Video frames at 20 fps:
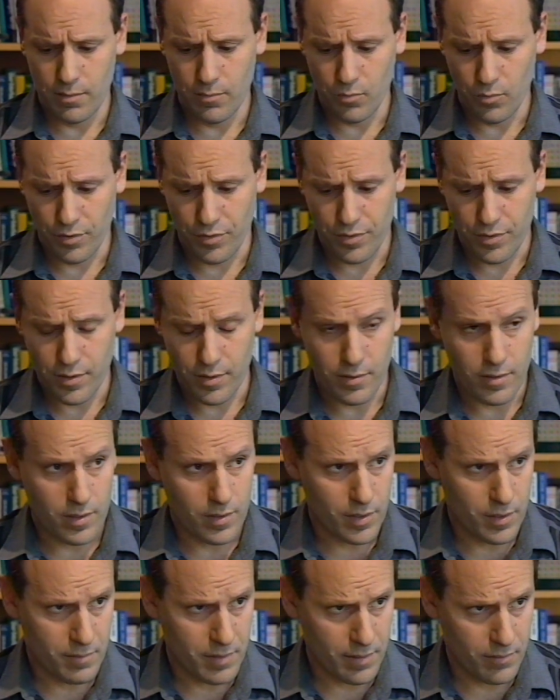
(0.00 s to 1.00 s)
with
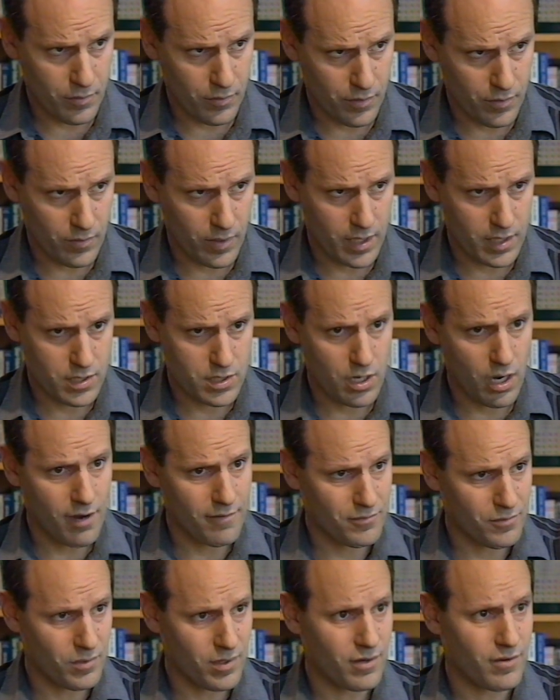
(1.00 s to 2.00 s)
the people that write
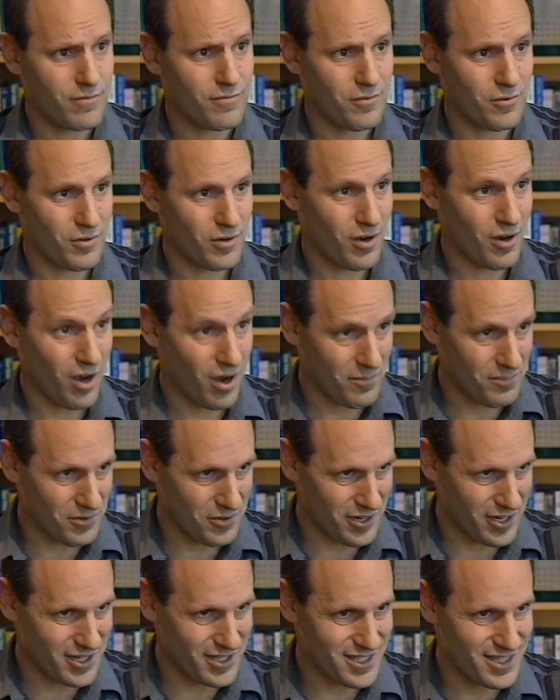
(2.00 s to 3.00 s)
software for our
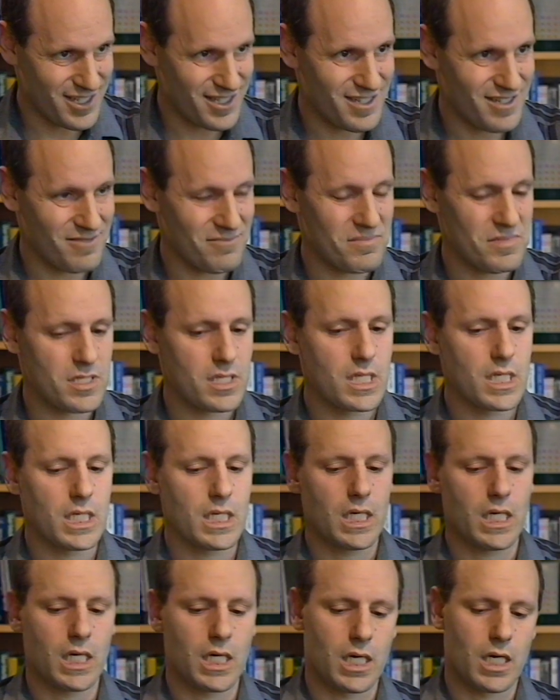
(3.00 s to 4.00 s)
operating systems,
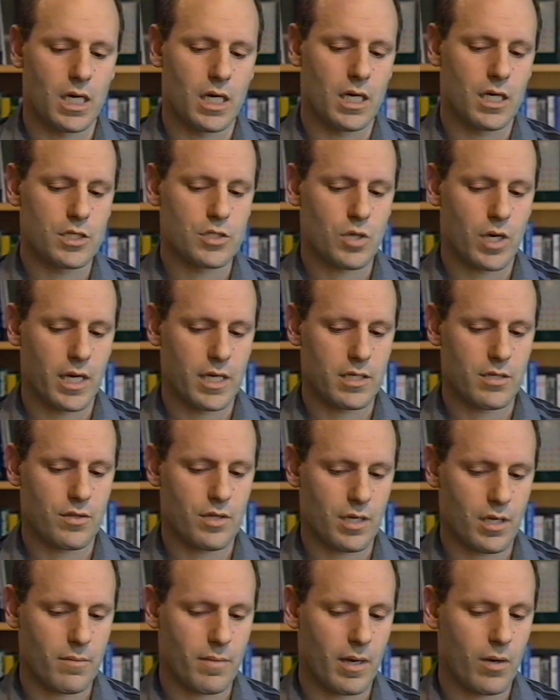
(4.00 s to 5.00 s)
trying to
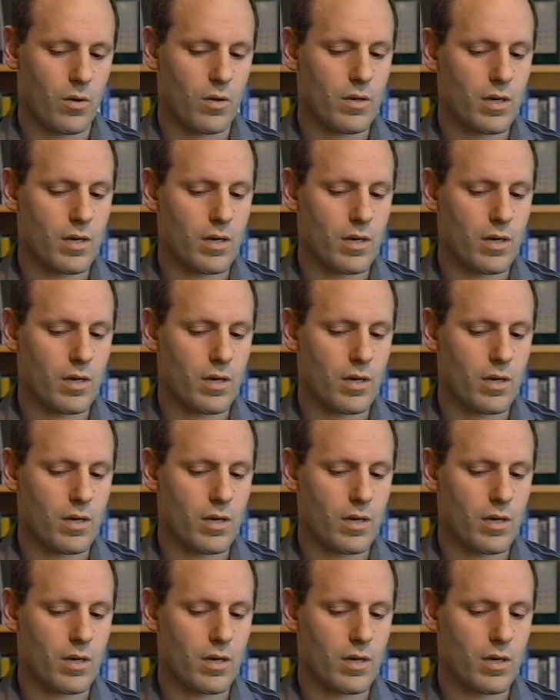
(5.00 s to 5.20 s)
think about